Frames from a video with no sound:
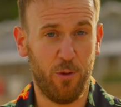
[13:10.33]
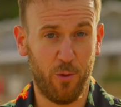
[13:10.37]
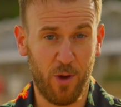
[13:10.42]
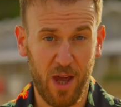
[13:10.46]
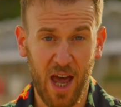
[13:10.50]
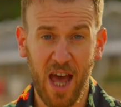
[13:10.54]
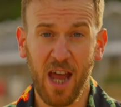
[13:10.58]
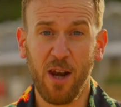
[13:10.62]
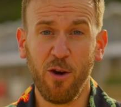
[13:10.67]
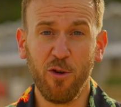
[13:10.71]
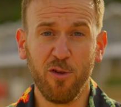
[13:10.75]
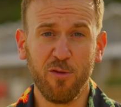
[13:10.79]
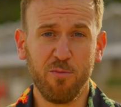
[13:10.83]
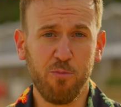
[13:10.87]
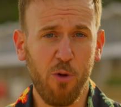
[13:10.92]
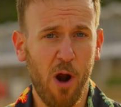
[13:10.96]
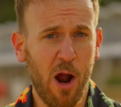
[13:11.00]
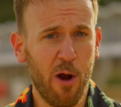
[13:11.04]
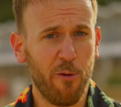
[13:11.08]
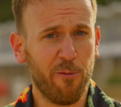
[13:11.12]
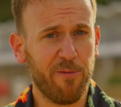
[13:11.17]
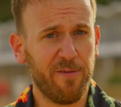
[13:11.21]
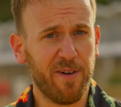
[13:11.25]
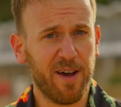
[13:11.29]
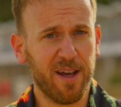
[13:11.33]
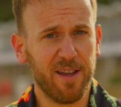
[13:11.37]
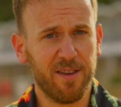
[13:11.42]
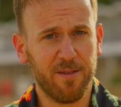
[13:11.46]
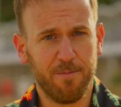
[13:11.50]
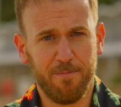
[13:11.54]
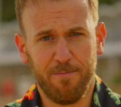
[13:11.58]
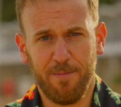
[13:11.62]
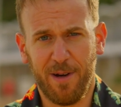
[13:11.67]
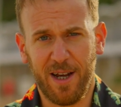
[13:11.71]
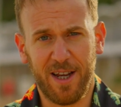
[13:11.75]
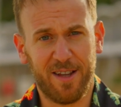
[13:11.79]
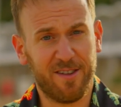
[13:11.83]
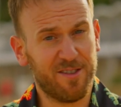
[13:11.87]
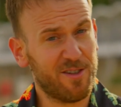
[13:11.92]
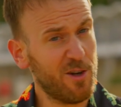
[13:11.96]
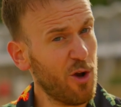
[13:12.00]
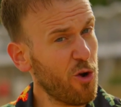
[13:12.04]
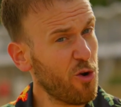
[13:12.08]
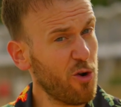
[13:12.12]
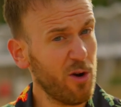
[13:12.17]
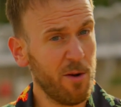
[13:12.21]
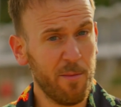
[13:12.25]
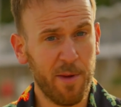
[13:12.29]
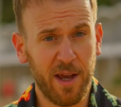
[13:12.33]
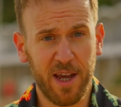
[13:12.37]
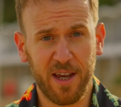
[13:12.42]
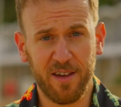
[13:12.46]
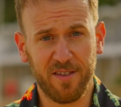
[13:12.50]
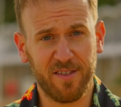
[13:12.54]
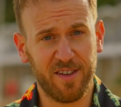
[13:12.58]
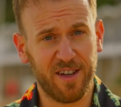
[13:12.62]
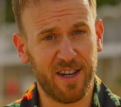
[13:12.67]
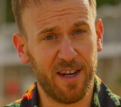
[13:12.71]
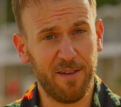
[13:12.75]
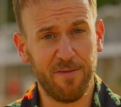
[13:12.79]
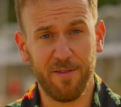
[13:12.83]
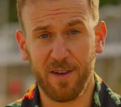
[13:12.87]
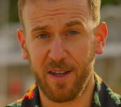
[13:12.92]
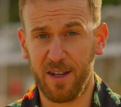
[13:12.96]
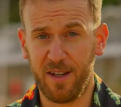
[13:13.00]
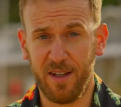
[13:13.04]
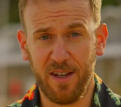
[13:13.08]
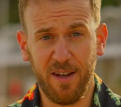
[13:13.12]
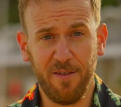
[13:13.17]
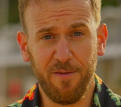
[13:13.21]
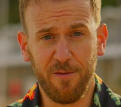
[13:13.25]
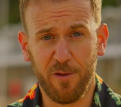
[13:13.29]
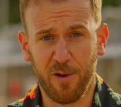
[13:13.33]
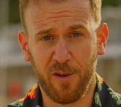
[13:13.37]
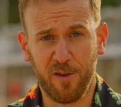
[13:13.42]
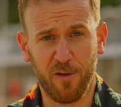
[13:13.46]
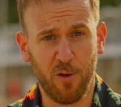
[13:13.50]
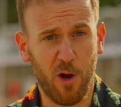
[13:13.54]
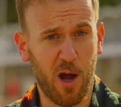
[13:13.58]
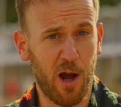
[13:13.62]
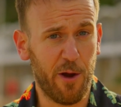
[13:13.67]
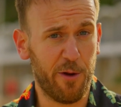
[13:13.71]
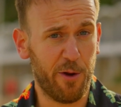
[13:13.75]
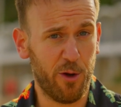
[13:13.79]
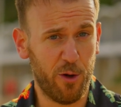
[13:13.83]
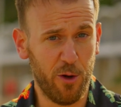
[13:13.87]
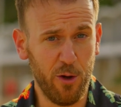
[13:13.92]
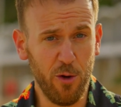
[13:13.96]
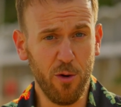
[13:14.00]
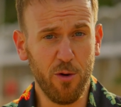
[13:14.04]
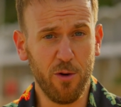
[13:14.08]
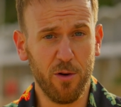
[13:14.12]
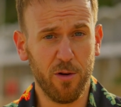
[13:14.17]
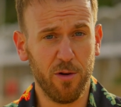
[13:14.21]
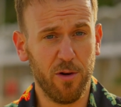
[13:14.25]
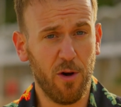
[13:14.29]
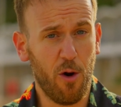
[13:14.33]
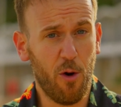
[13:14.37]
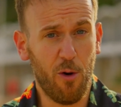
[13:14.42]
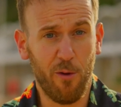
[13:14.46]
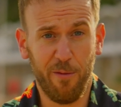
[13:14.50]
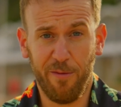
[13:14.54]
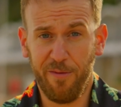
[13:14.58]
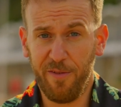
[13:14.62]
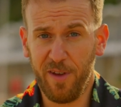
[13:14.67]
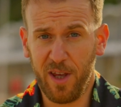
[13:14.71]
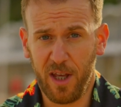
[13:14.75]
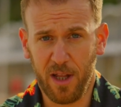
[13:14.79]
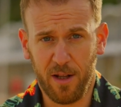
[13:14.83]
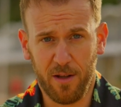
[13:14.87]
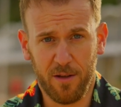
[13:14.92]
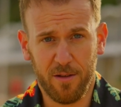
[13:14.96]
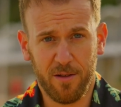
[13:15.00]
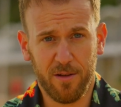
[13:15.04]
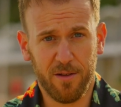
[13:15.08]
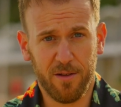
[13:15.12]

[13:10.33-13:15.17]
You can lose brown fat, but it's not going to make a significant difference to how you look or feel,